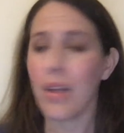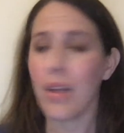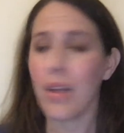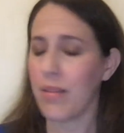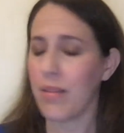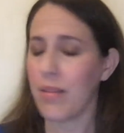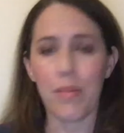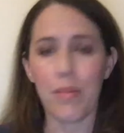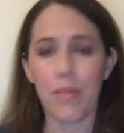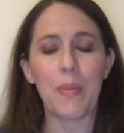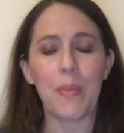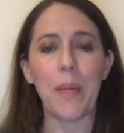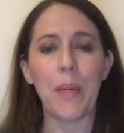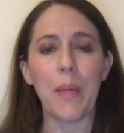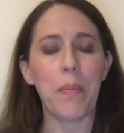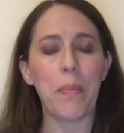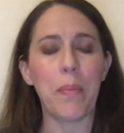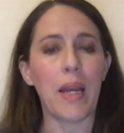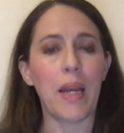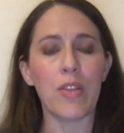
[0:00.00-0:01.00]
Yep,
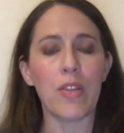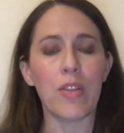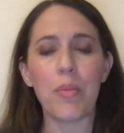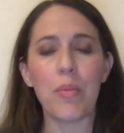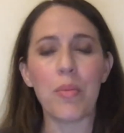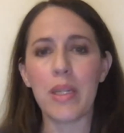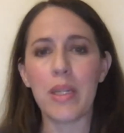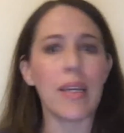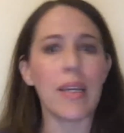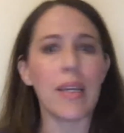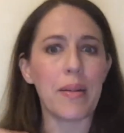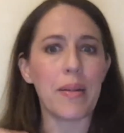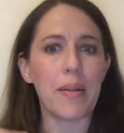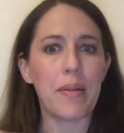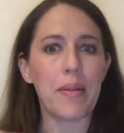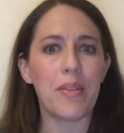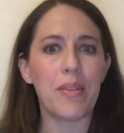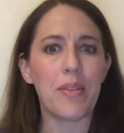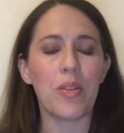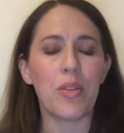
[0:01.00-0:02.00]
I jumped again.
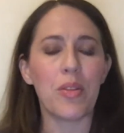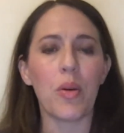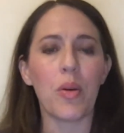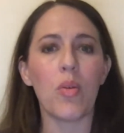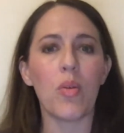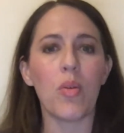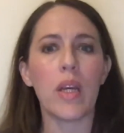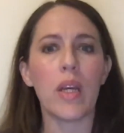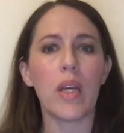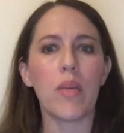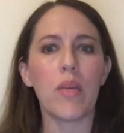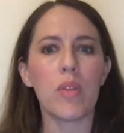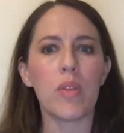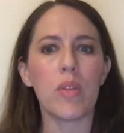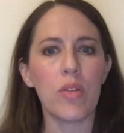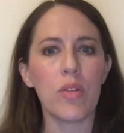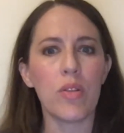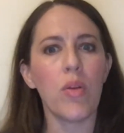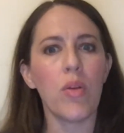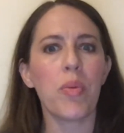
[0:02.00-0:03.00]
So it was a new
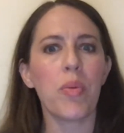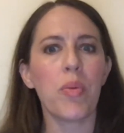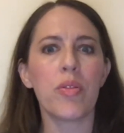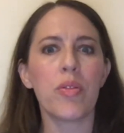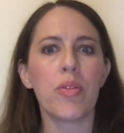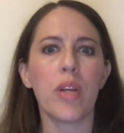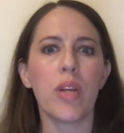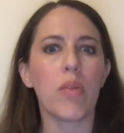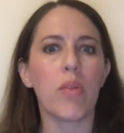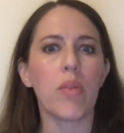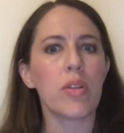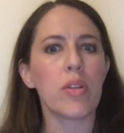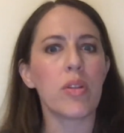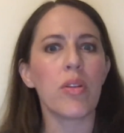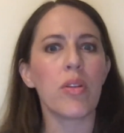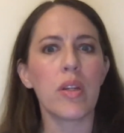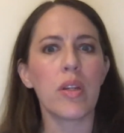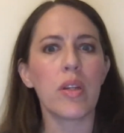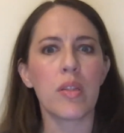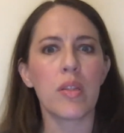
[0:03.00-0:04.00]
opportunity. I was
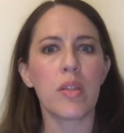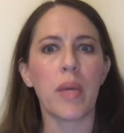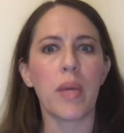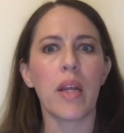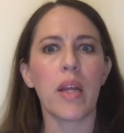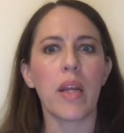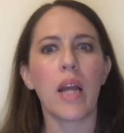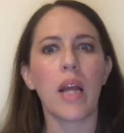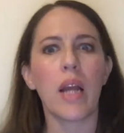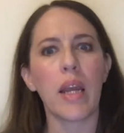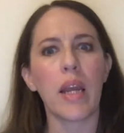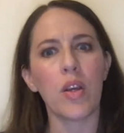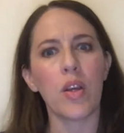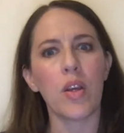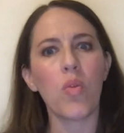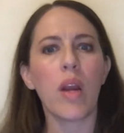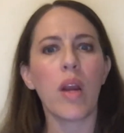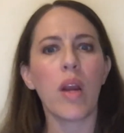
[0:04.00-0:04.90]
curious about it. I inquired